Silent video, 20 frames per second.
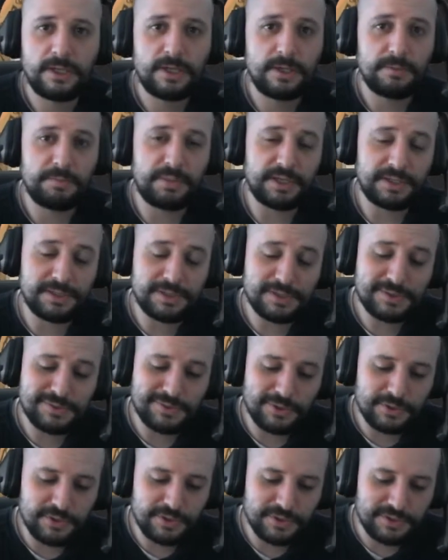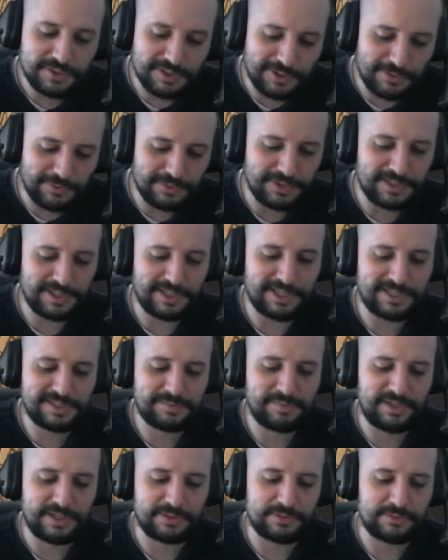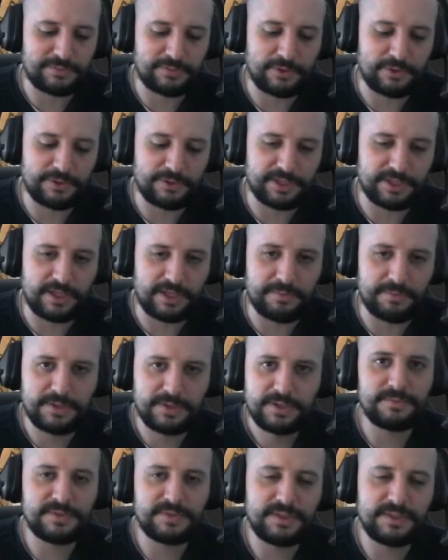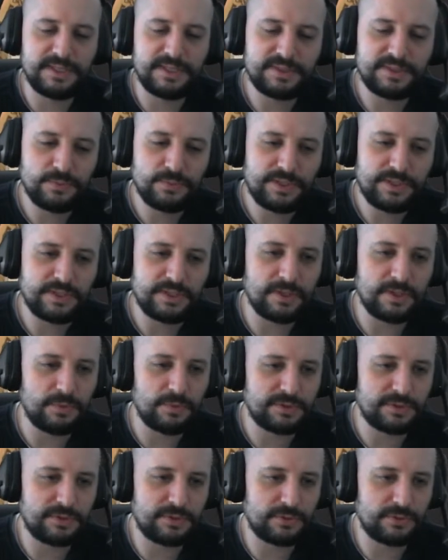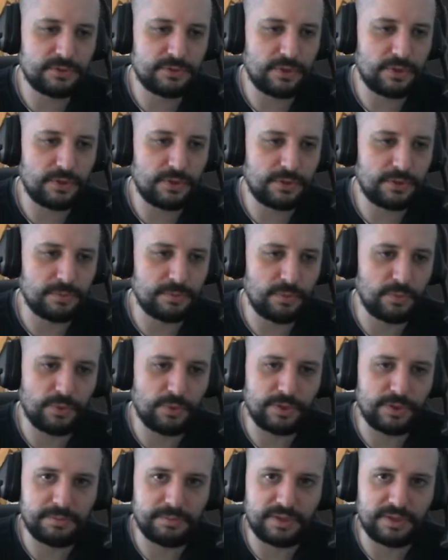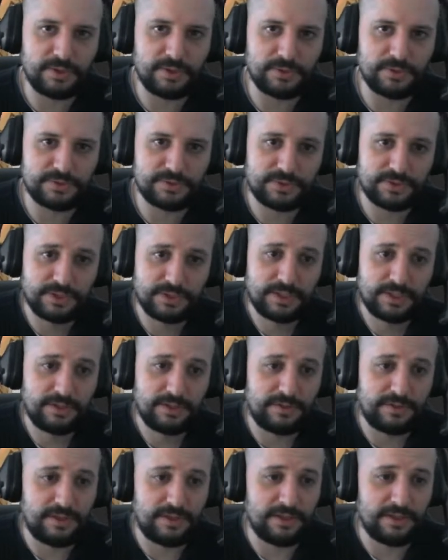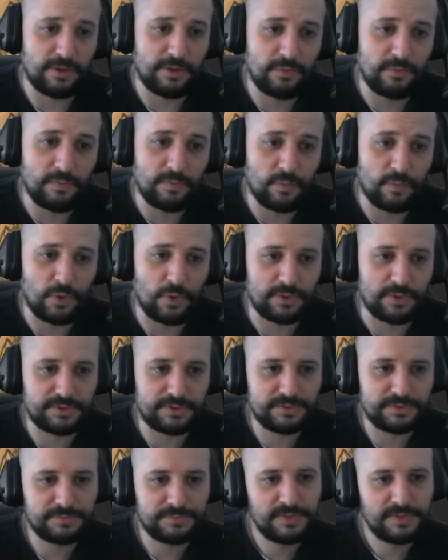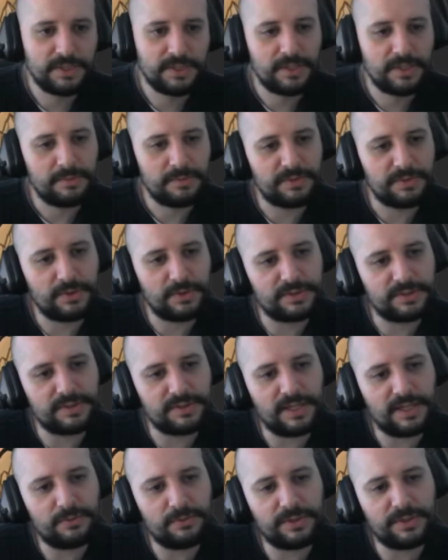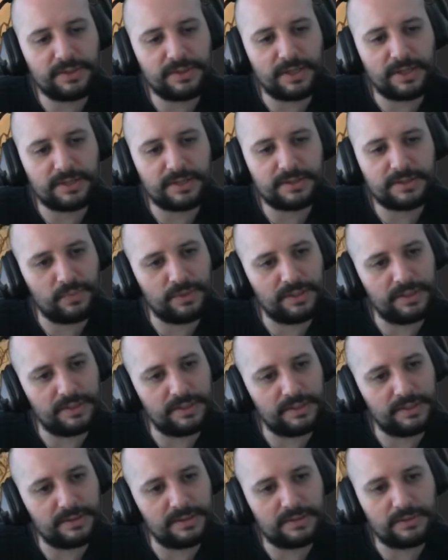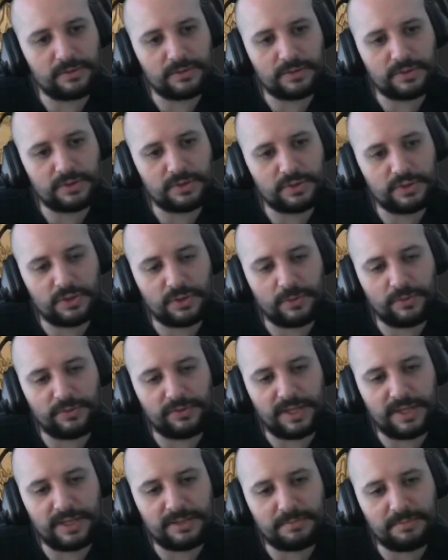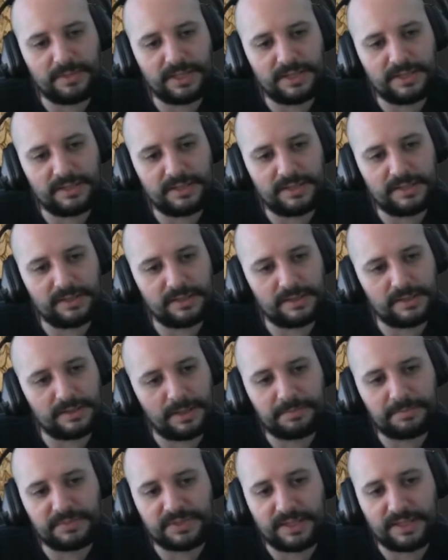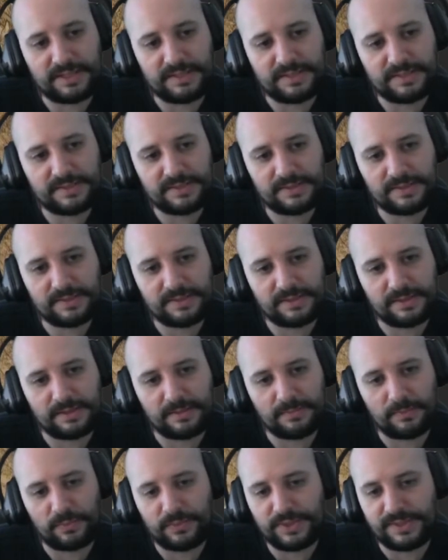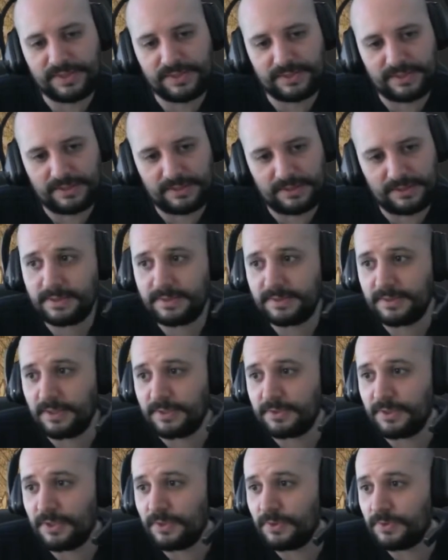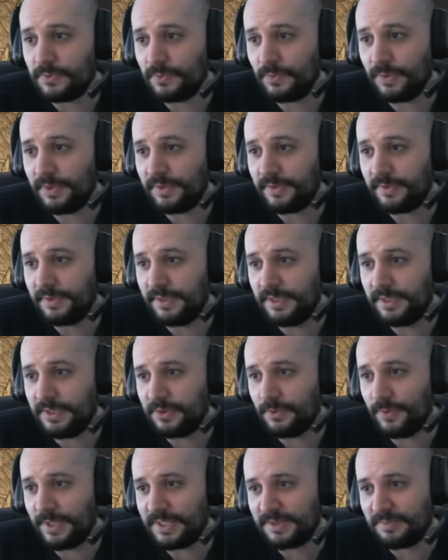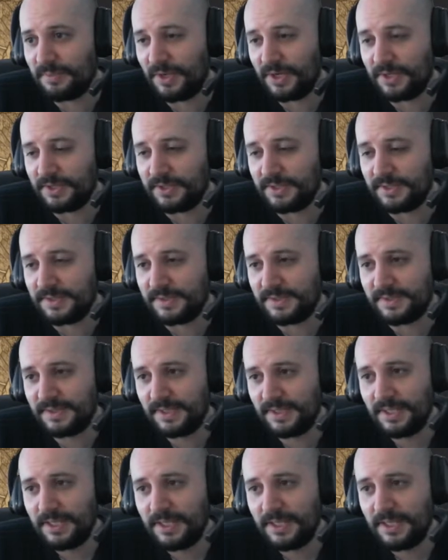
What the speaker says: But it is not the only aspect of our game. This week I wanted to talk more about the overworld, because in that regard we did not show that many updates recently. Start out with the quest markers.